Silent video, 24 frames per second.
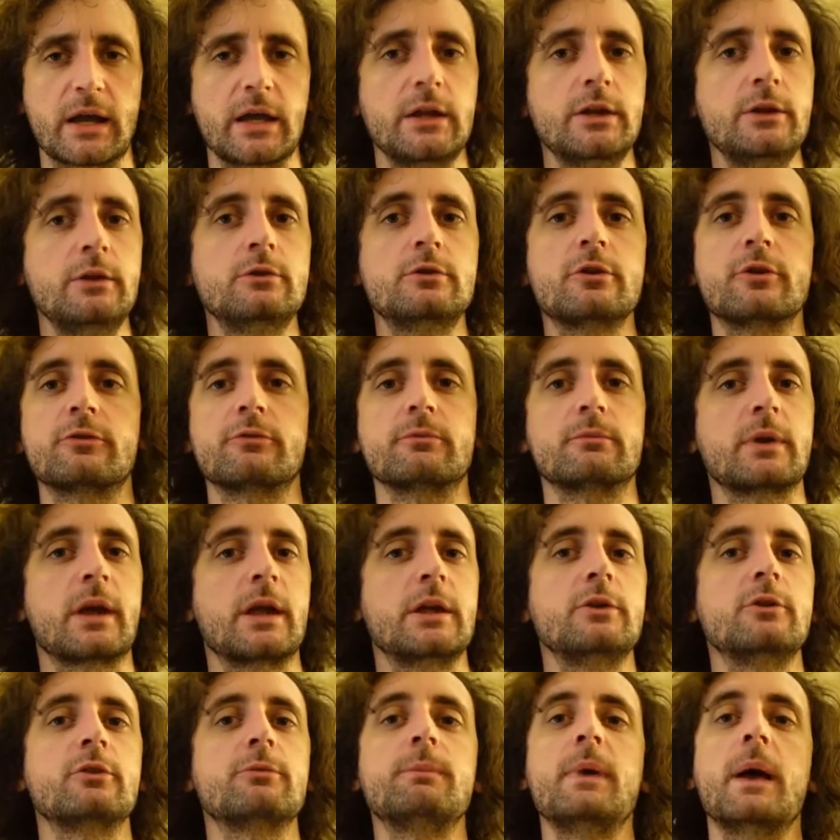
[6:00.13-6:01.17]
Can you
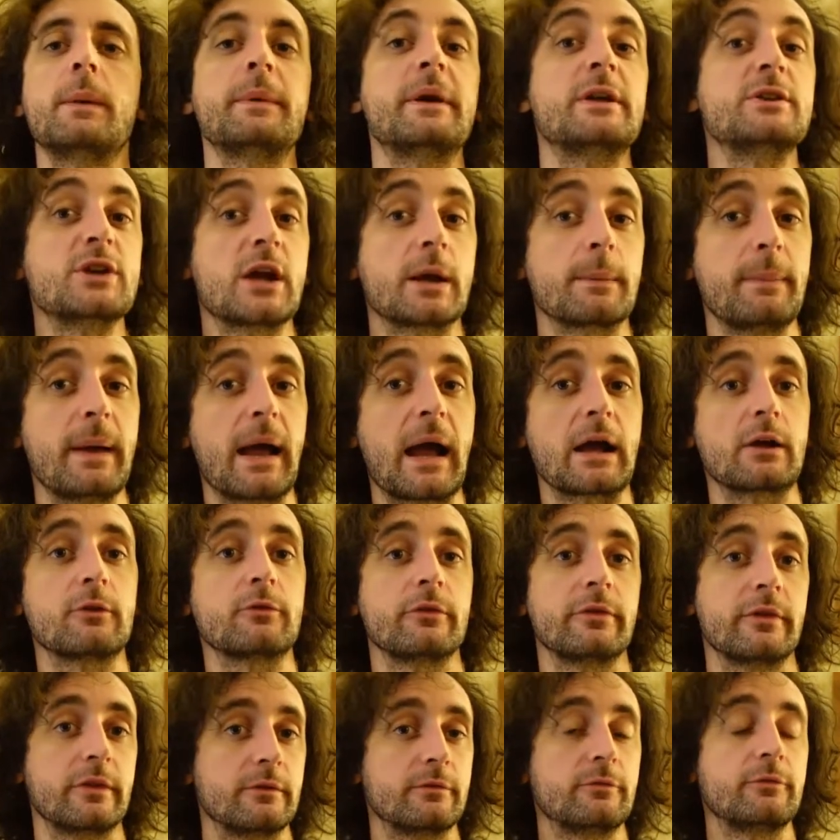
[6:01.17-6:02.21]
just mail me a check back for
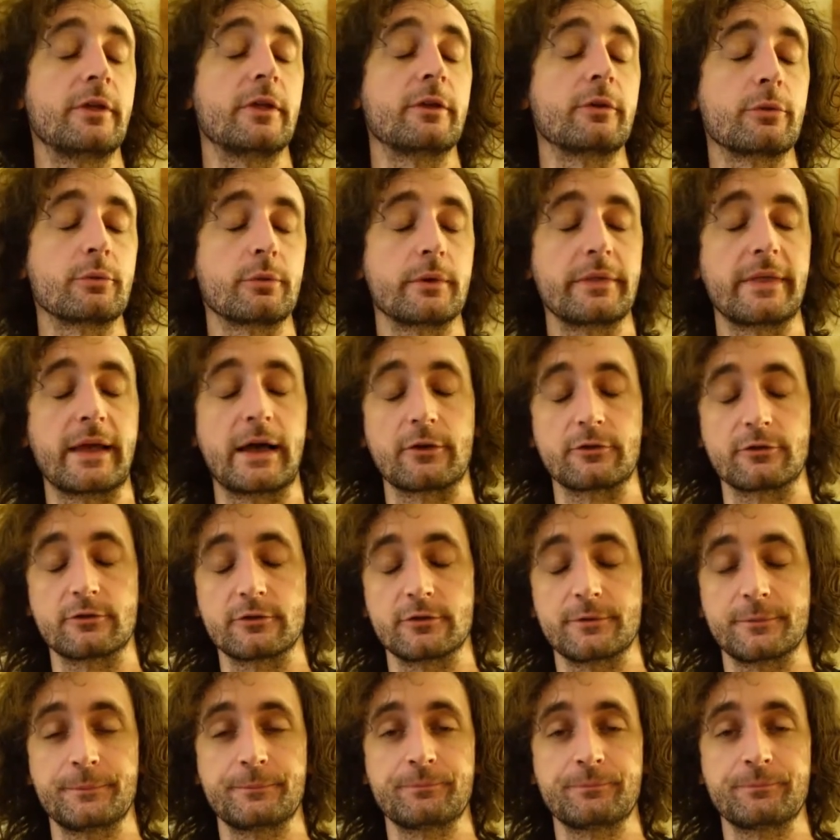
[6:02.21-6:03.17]
the other $3,000?